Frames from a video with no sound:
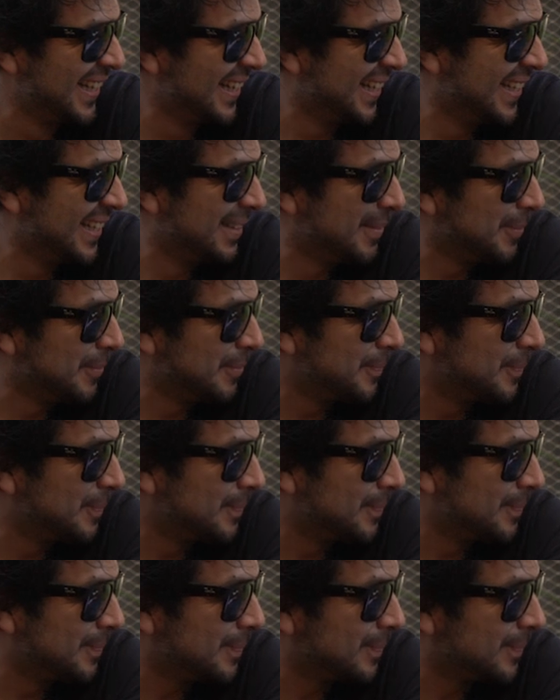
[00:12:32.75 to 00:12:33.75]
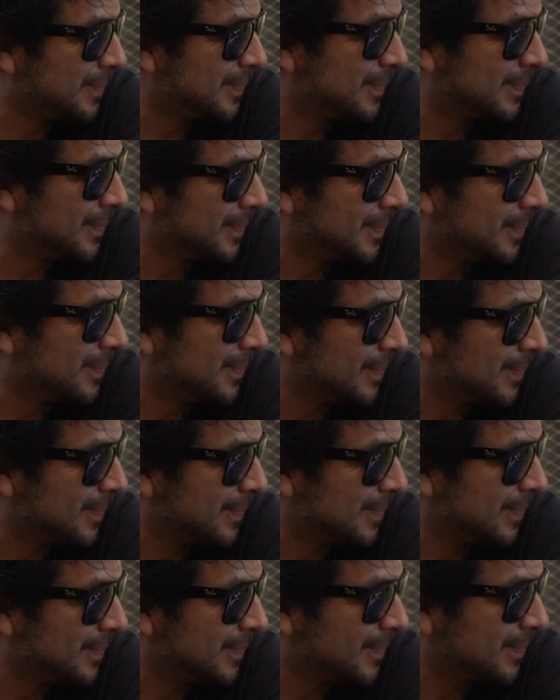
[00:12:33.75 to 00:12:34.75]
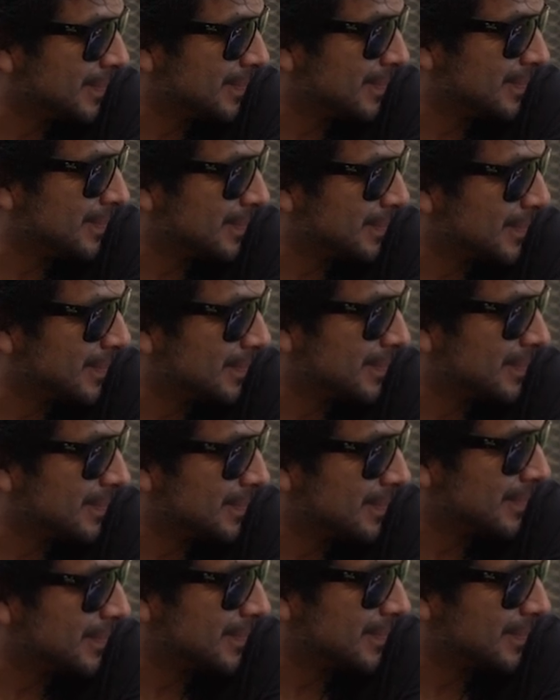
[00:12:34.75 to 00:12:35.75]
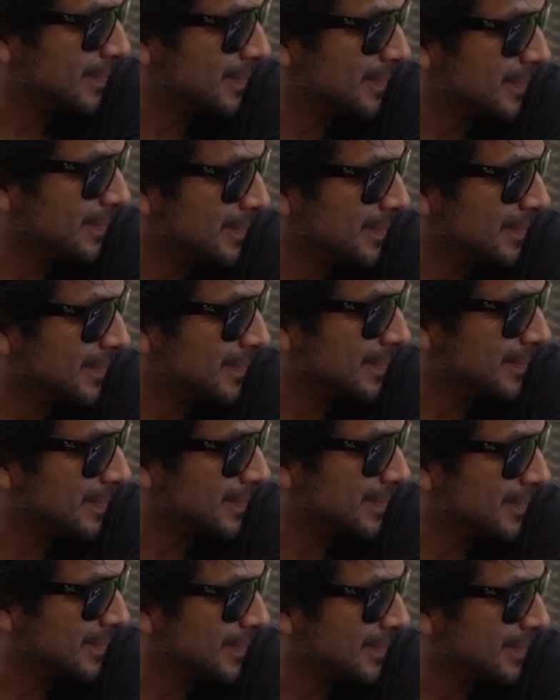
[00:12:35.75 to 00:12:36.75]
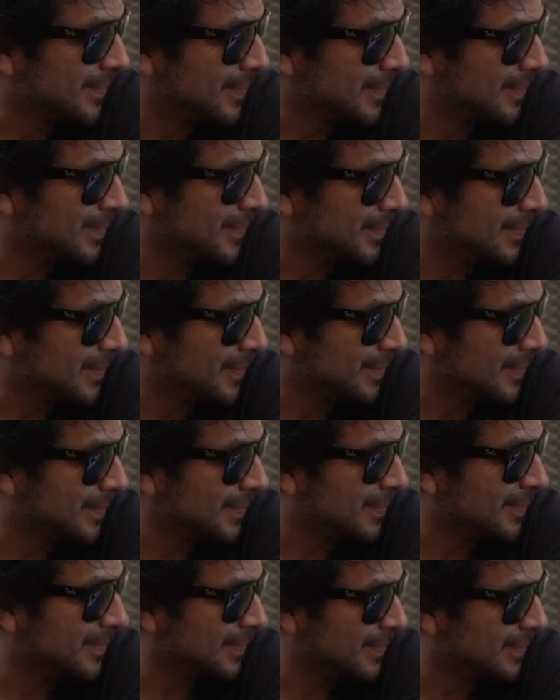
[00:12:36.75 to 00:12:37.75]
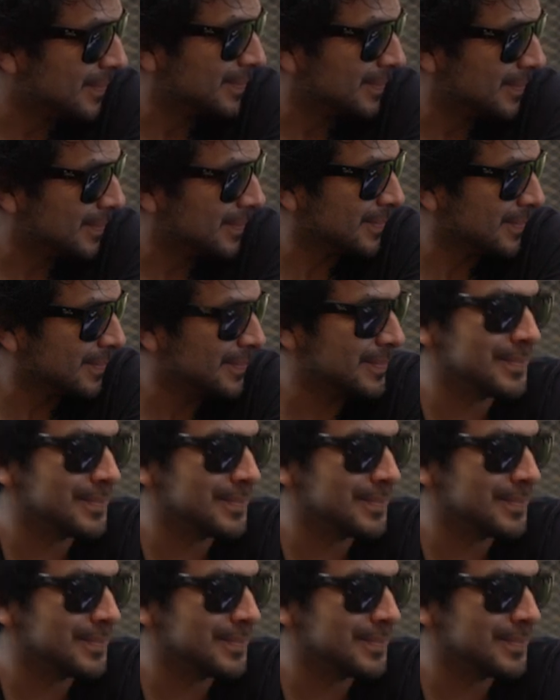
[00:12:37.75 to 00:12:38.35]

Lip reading: No words are spoken by the person on screen.